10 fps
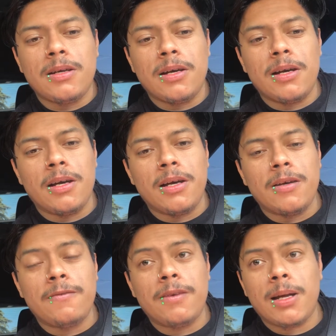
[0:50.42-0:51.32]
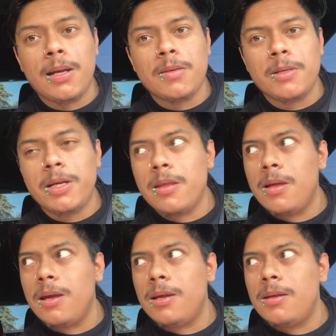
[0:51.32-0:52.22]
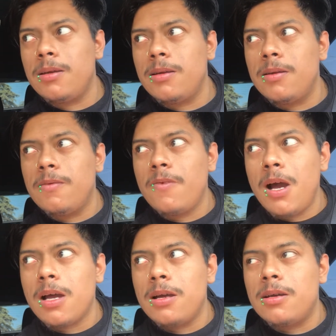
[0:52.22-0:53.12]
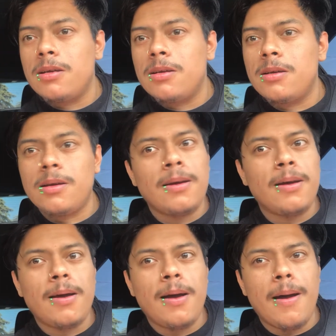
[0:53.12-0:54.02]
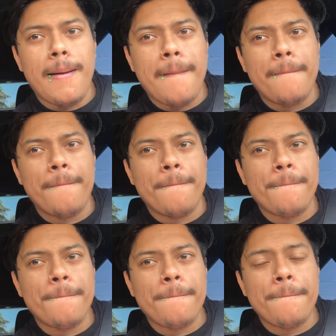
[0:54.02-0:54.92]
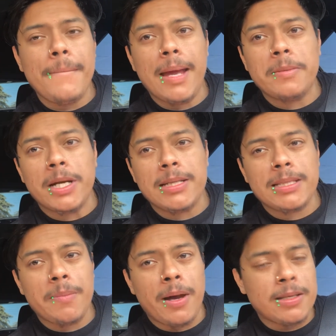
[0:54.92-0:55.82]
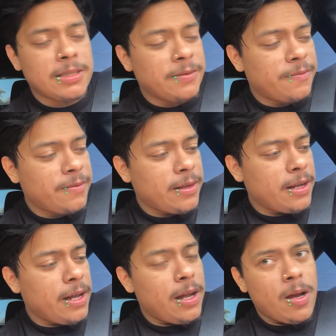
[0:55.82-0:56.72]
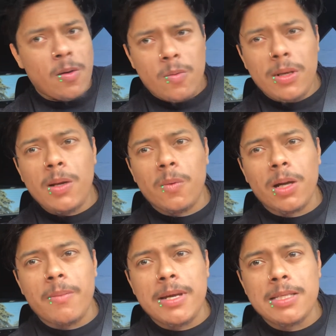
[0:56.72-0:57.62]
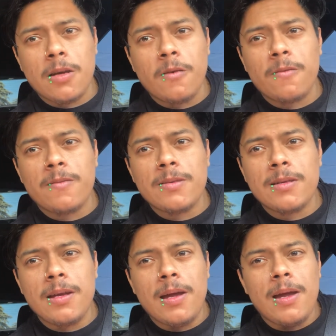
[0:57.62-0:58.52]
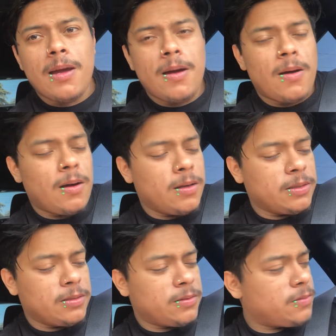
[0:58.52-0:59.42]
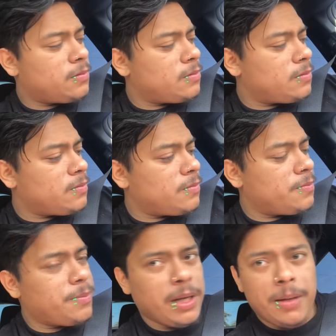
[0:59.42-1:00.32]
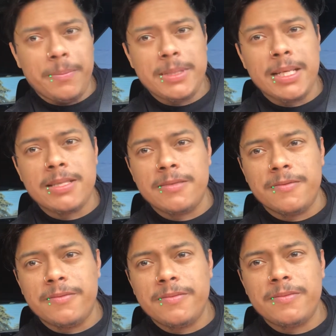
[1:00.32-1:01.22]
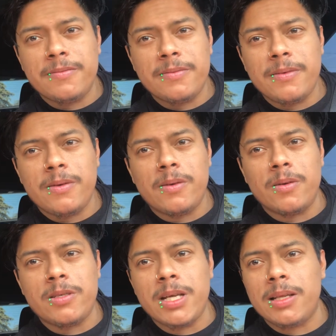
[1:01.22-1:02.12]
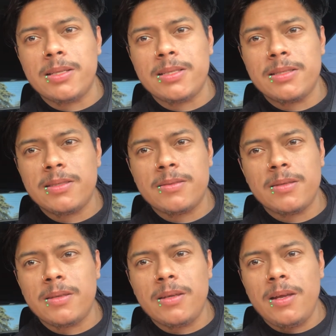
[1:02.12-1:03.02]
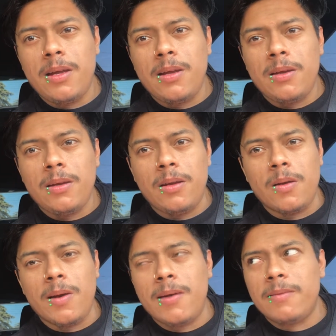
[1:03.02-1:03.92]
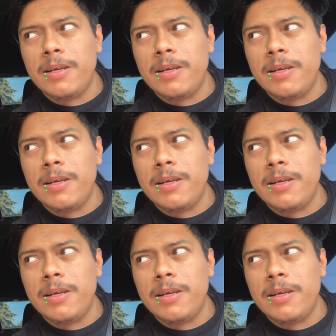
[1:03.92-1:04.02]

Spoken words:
fuck, I lost my train of thought. Fuck. Um, yeah, I'm trying to stay positive. Really work on myself on being possessive or jealous. I have